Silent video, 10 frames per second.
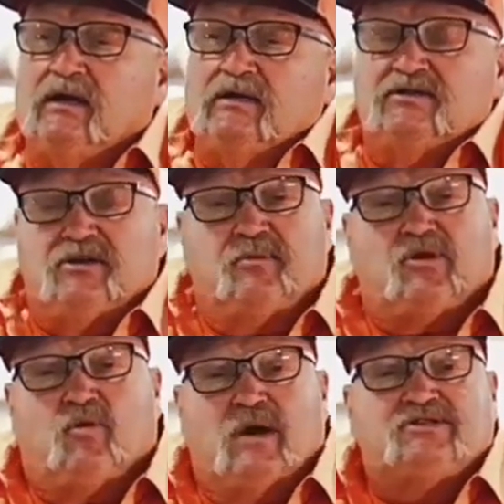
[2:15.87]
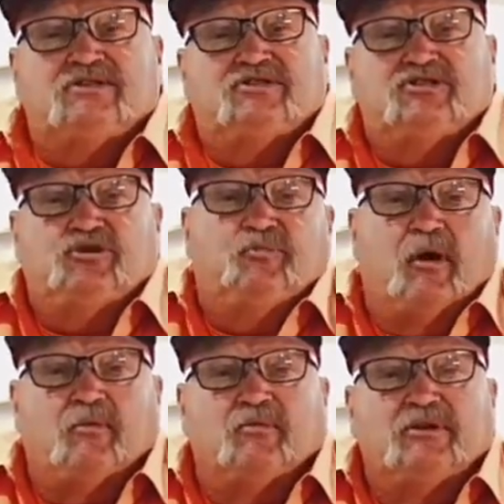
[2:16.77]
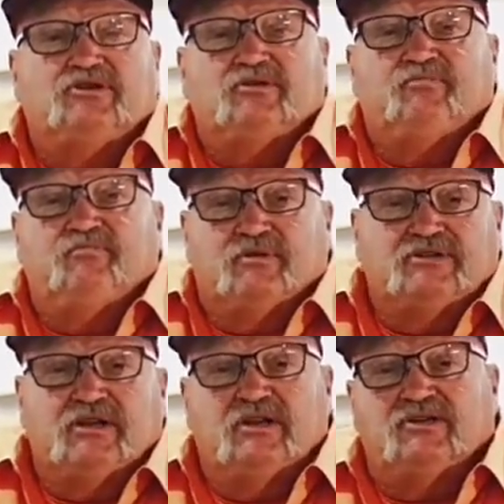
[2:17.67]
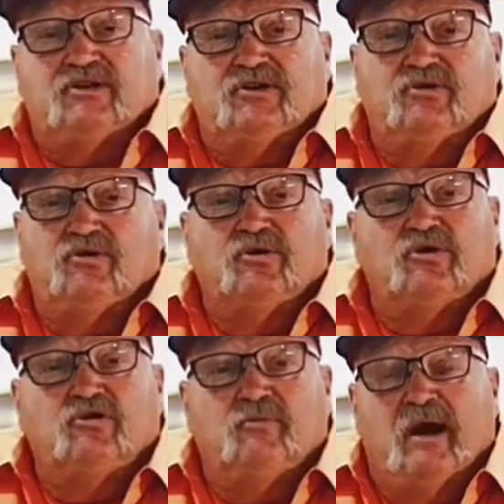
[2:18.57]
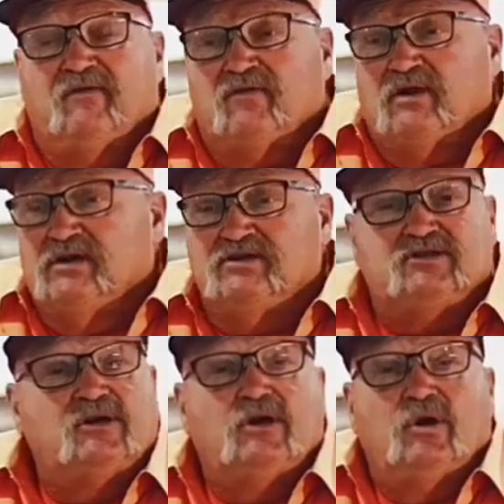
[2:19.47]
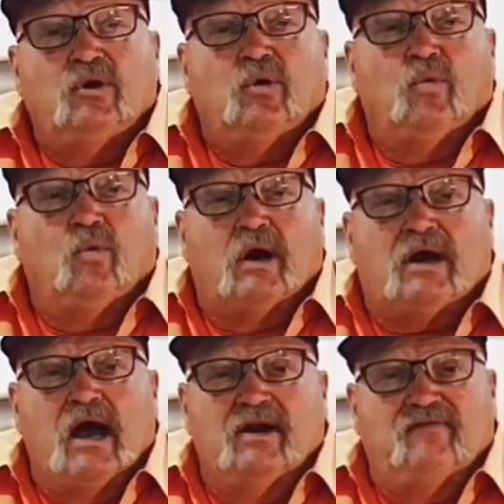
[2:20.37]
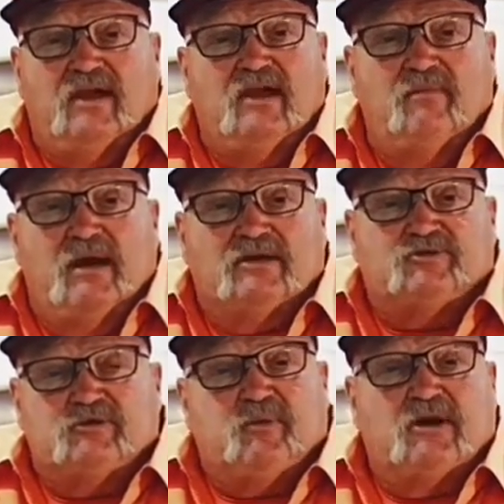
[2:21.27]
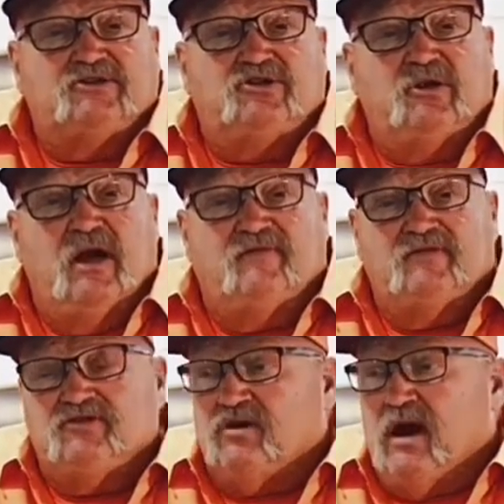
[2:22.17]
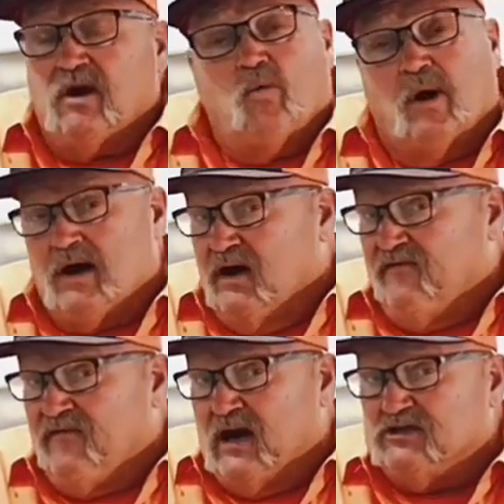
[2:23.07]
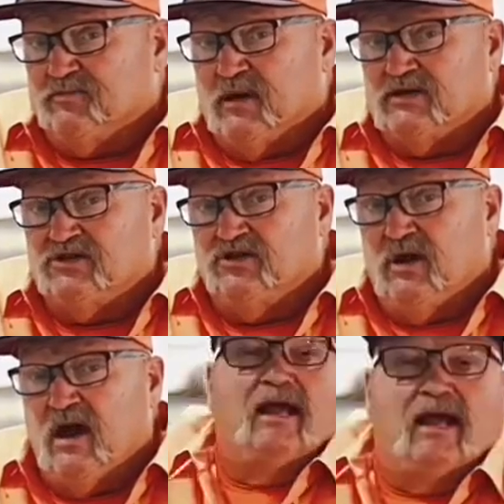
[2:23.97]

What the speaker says: Some of the questions that you probably should present to who or whomever is, what kind of EMS response do you have at the track? What kind of fire suppression do you have?